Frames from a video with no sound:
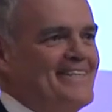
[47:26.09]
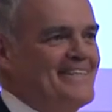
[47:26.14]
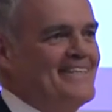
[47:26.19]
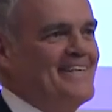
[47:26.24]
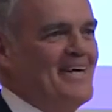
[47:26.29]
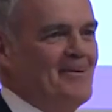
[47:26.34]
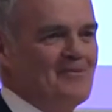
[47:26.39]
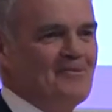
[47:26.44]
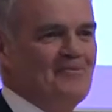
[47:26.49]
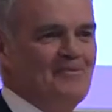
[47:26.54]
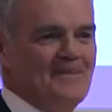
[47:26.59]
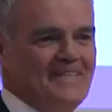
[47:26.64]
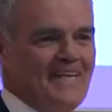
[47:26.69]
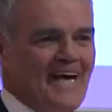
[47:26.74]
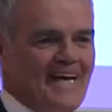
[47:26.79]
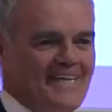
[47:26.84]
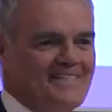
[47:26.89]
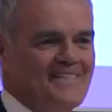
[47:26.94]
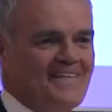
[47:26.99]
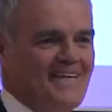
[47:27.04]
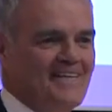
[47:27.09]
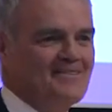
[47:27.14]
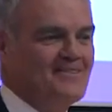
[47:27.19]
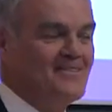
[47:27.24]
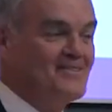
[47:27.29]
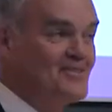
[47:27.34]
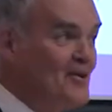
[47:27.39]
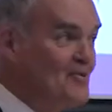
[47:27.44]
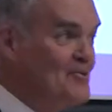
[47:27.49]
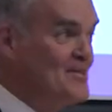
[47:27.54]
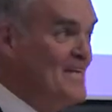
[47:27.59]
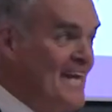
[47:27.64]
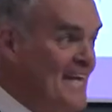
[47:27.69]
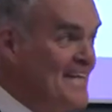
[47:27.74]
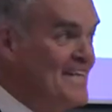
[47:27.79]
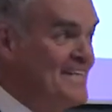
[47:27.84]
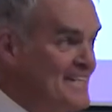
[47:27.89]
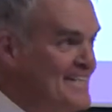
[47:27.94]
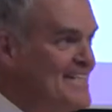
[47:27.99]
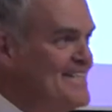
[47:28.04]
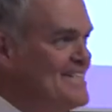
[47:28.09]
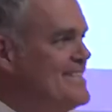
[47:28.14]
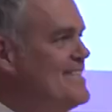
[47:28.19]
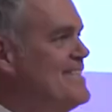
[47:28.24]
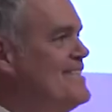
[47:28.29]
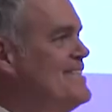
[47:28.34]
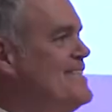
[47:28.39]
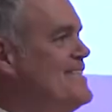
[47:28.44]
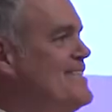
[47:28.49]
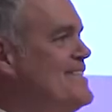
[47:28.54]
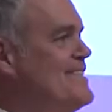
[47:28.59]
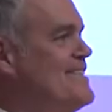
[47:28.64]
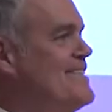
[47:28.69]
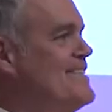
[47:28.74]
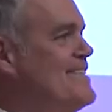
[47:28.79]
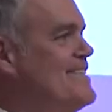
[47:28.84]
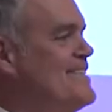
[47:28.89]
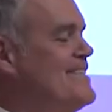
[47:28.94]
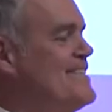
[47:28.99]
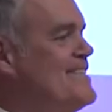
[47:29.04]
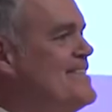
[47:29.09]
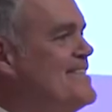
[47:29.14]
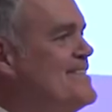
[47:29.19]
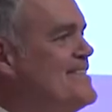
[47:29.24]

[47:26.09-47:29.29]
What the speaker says: That would have been nice. Yeah, just don't say anything. Yeah.